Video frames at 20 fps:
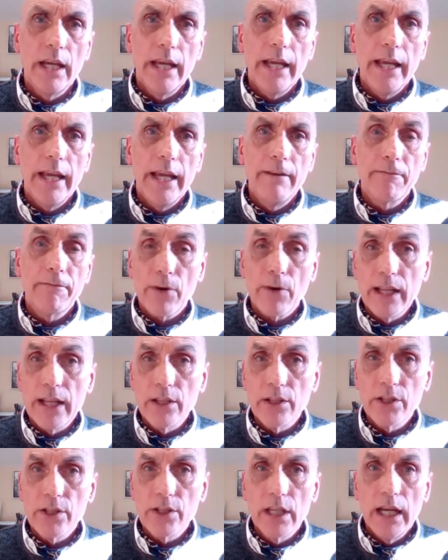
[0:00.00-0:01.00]
in
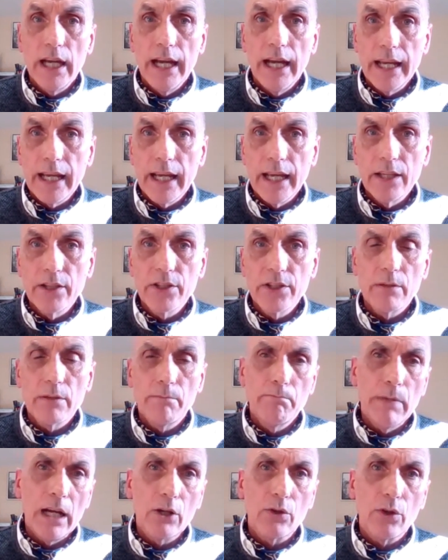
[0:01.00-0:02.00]
France against
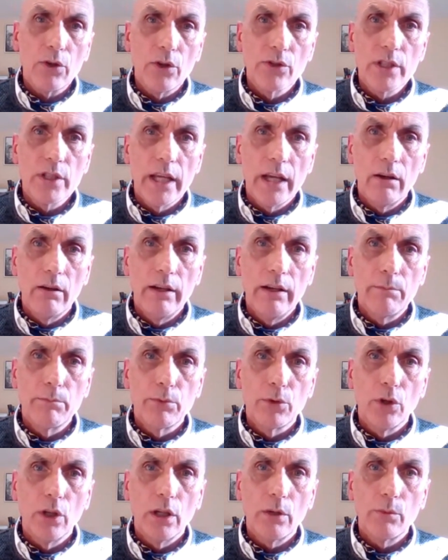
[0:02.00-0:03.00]
Macron's
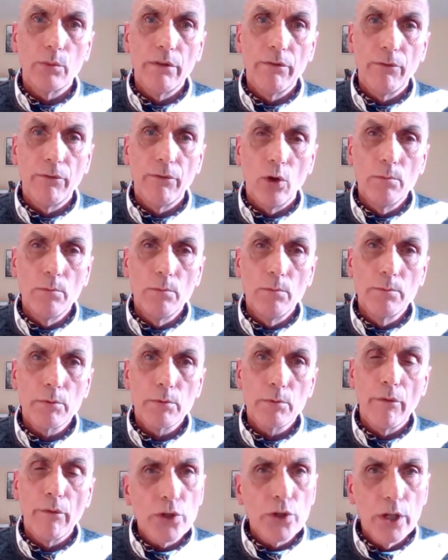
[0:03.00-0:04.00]
neoliberal reforms. We've
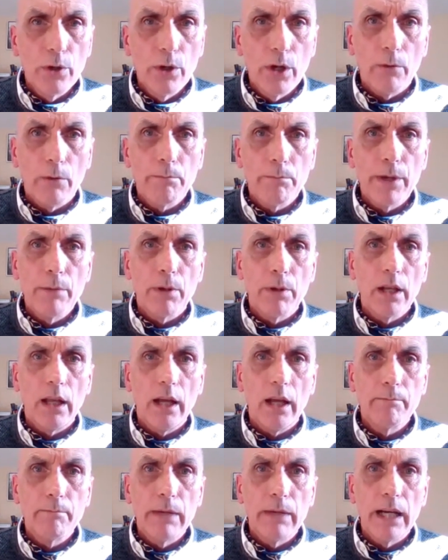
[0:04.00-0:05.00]
also got people
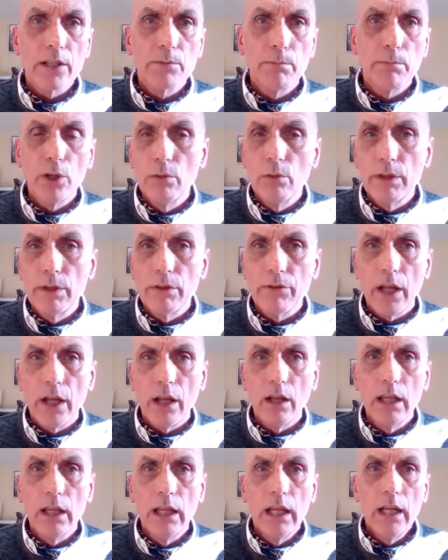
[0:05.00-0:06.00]
like Max
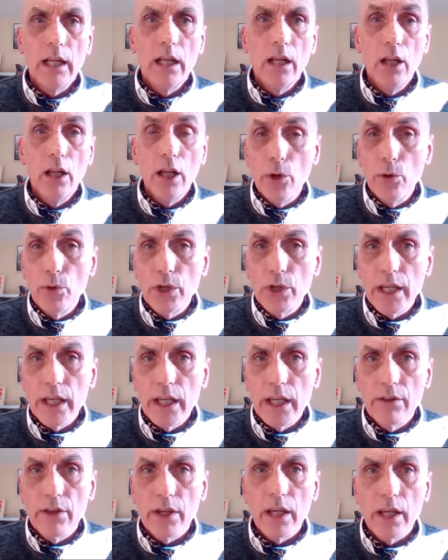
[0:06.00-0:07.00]
Blumenthal,
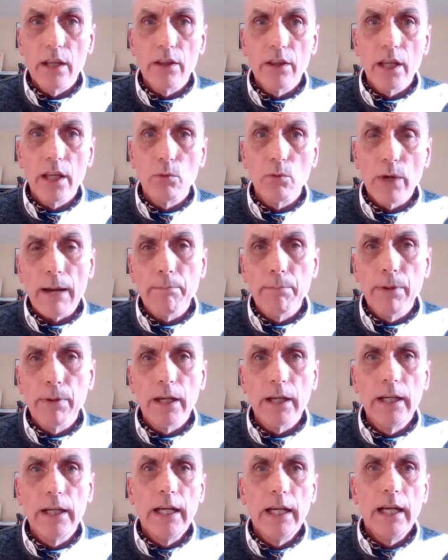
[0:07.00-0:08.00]
Loki, the
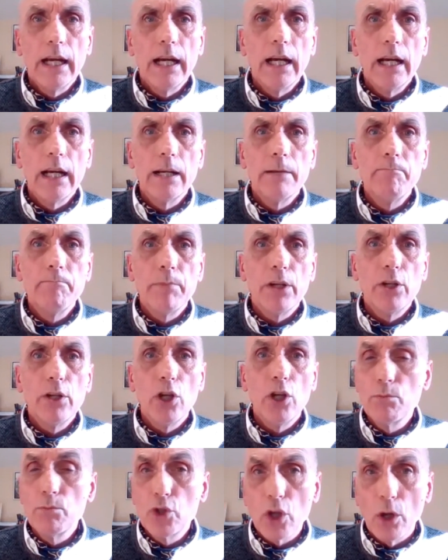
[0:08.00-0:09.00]
rapper,
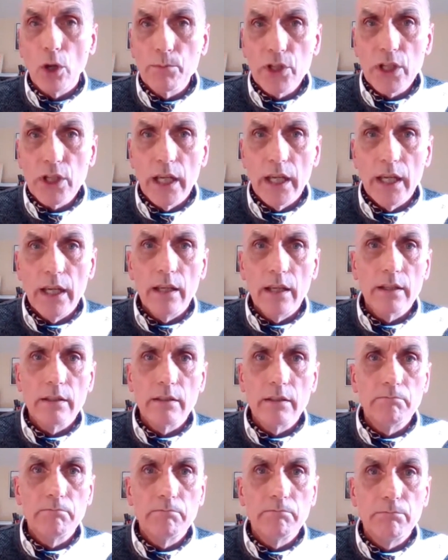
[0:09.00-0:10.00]
Noam
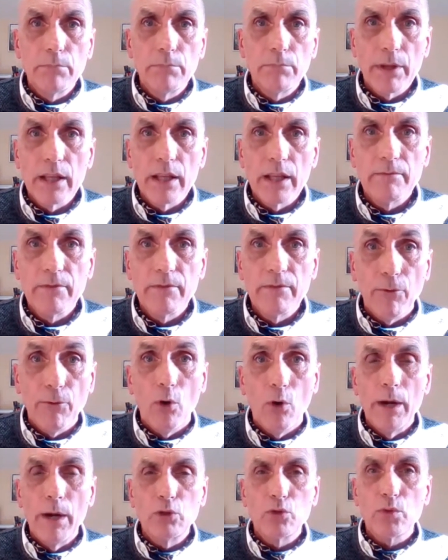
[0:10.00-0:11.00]
Chomsky, probably the
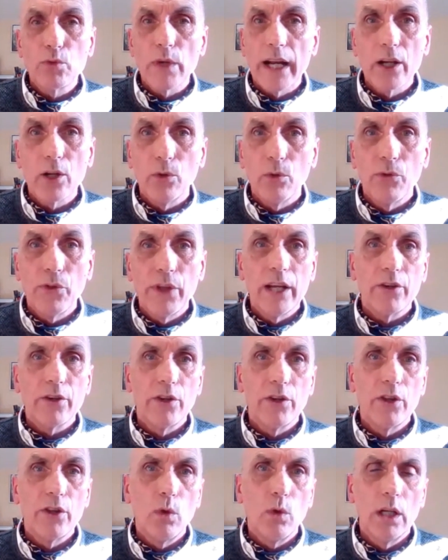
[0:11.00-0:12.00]
foremost radical thinker in
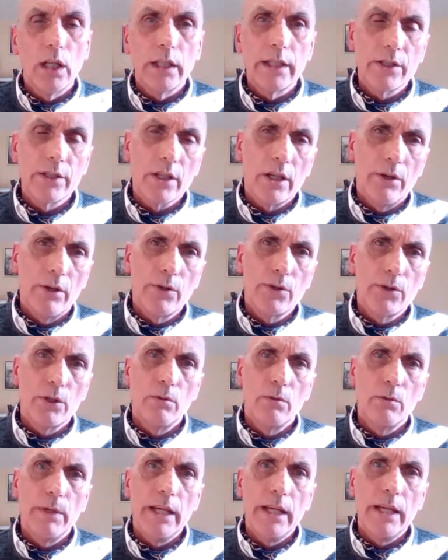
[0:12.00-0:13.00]
the world, is going to
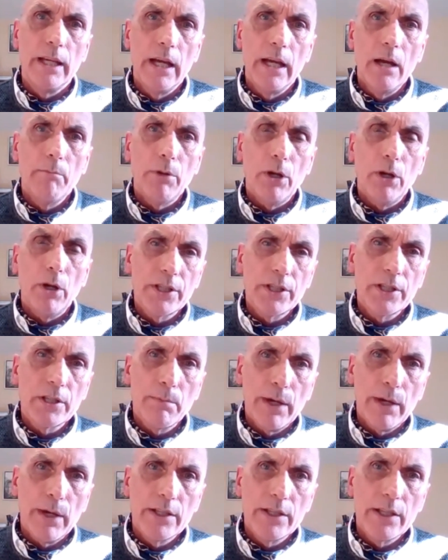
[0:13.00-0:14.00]
be
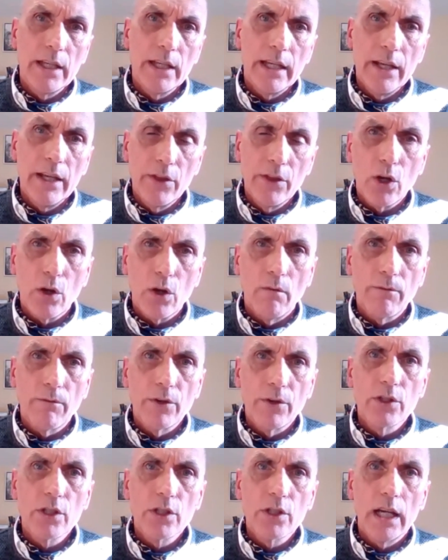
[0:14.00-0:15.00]
participating in the
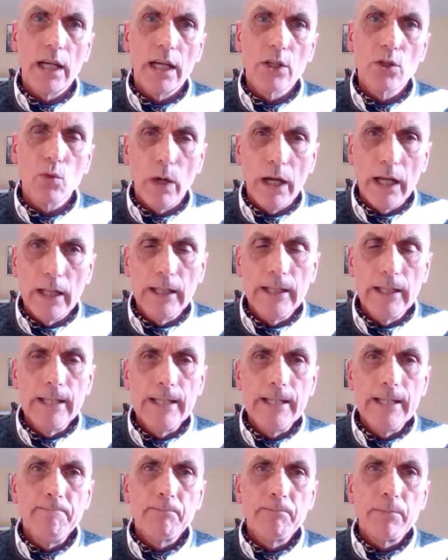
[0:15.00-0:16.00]
conference as well.
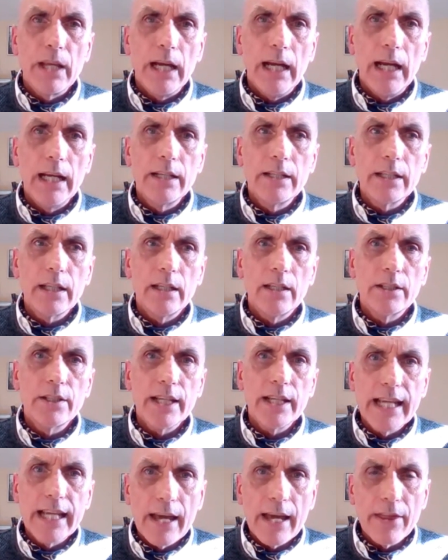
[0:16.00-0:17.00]
And
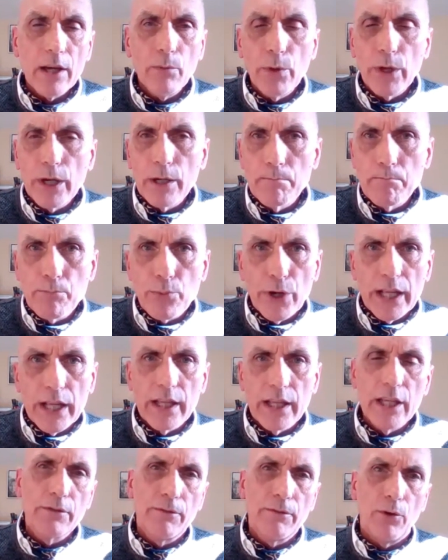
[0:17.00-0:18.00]
together, if we can bring
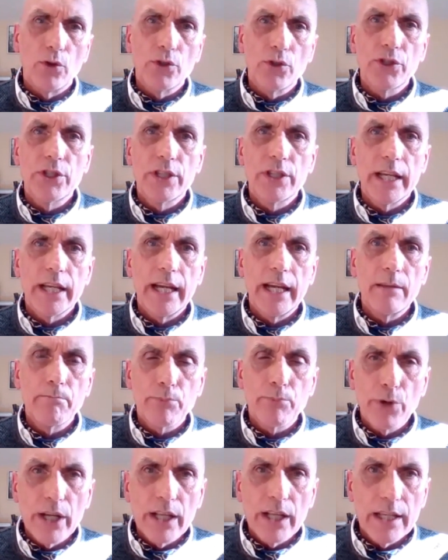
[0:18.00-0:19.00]
these forces together,
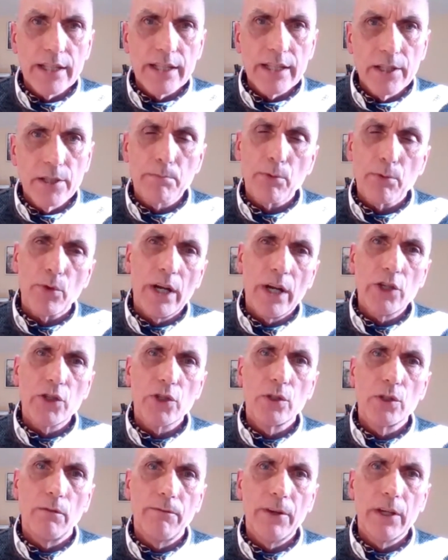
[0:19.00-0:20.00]
bring these
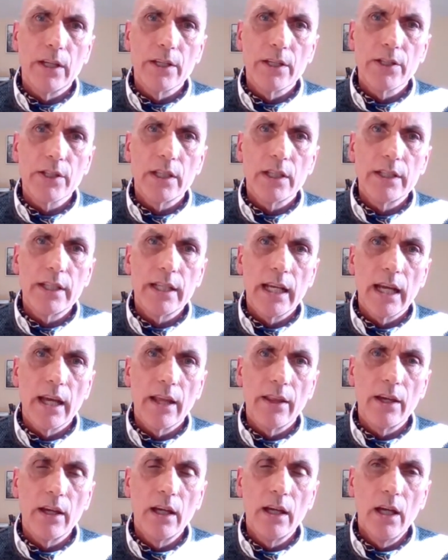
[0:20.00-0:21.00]
inspirational figures
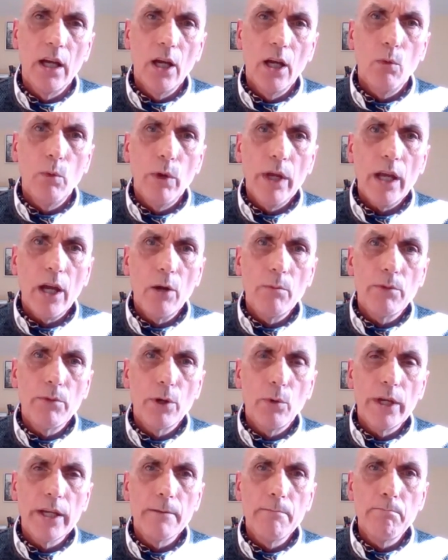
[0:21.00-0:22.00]
together, we hope that
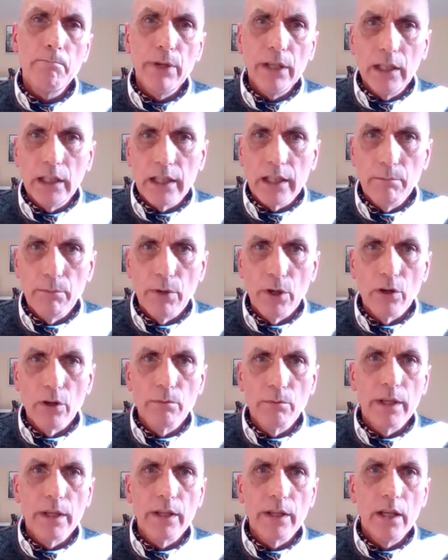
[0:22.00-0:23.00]
we can build a
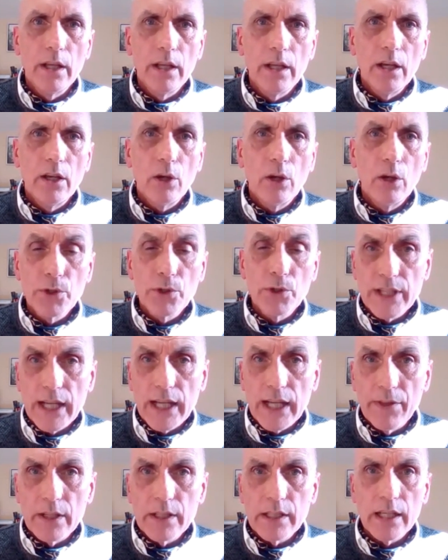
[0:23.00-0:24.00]
movement that will
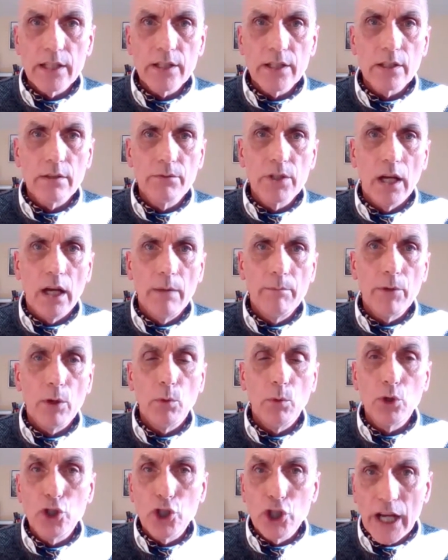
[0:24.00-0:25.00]
stand the test of time, that
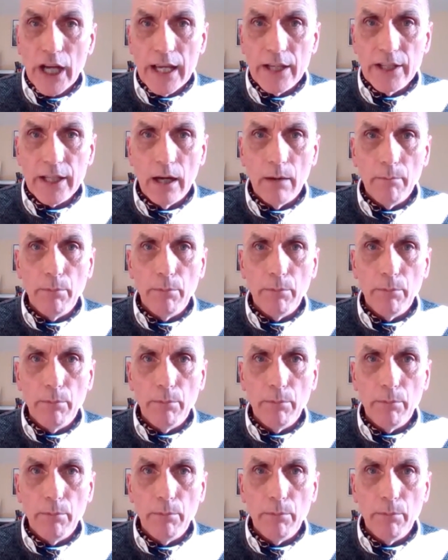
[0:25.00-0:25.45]
will change our